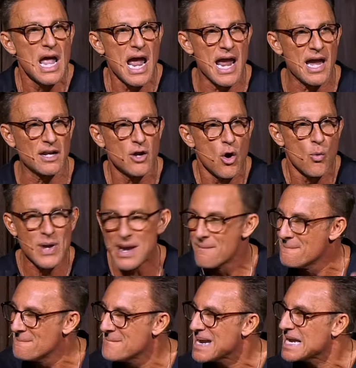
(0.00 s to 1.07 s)
And we
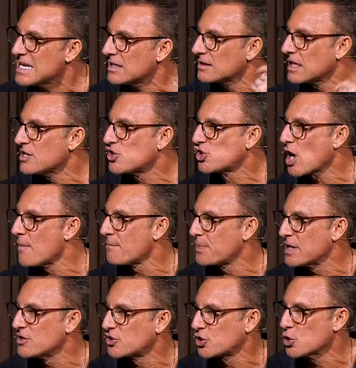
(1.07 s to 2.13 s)
immediately jump
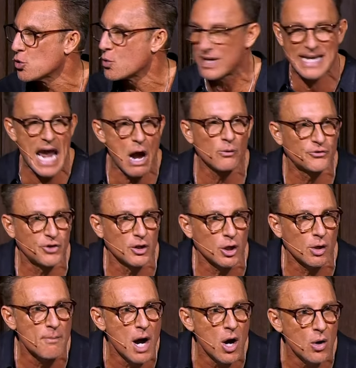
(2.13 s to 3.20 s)
into
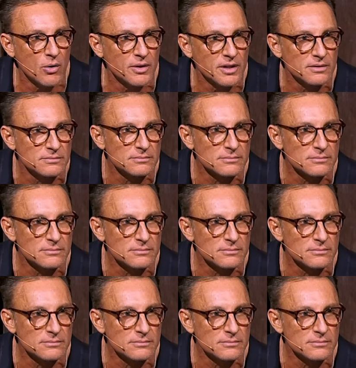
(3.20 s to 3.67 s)
counselor mode,